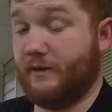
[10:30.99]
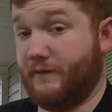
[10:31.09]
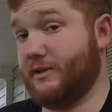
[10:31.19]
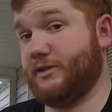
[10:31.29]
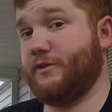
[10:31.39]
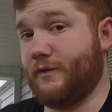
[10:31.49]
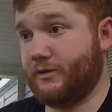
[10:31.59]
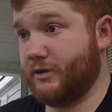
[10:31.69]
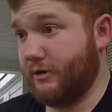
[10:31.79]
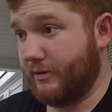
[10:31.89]
If this is your
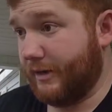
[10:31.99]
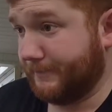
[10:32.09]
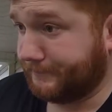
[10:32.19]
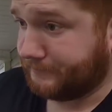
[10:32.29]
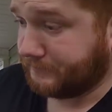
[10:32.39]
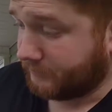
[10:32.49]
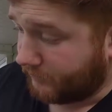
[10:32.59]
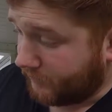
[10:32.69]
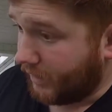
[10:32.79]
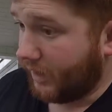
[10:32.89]
first go at it,
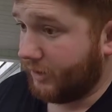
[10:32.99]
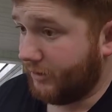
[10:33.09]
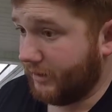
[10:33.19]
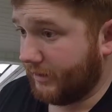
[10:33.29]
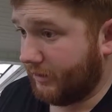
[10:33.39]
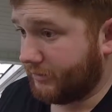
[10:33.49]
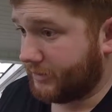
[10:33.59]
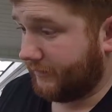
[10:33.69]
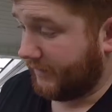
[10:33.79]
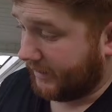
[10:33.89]
and you get long
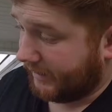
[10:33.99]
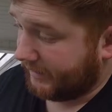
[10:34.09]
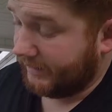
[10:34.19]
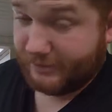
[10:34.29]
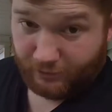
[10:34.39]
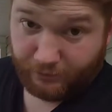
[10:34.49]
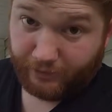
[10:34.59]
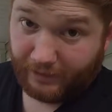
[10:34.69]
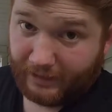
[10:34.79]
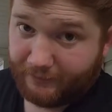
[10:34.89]
stuff like I did, you will
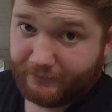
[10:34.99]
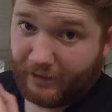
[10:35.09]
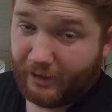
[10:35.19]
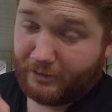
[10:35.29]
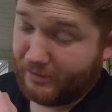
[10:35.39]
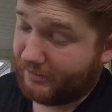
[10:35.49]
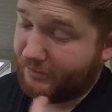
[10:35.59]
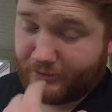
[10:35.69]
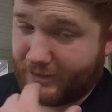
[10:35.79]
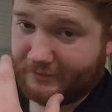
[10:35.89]
have hair in your mouth. You
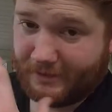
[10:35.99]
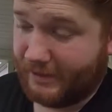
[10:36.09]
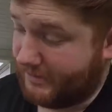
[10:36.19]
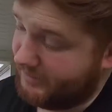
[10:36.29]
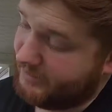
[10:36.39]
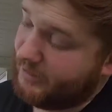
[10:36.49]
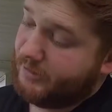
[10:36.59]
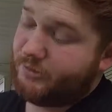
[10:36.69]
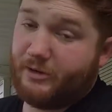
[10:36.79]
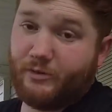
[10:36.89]
just have to kind of
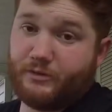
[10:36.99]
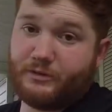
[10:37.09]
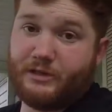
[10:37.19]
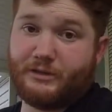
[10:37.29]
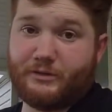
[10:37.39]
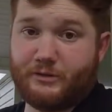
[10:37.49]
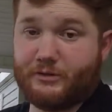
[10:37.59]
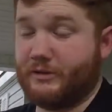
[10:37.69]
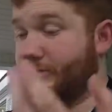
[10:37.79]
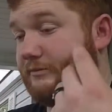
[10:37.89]
trim it with
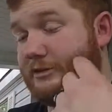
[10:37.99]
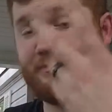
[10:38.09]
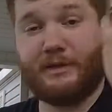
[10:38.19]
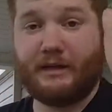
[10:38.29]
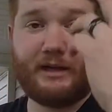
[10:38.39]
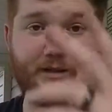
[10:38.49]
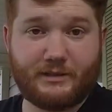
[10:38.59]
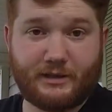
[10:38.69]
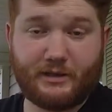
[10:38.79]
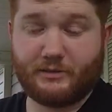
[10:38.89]
scissors and spit it out as
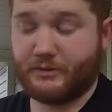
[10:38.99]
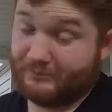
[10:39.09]
it goes.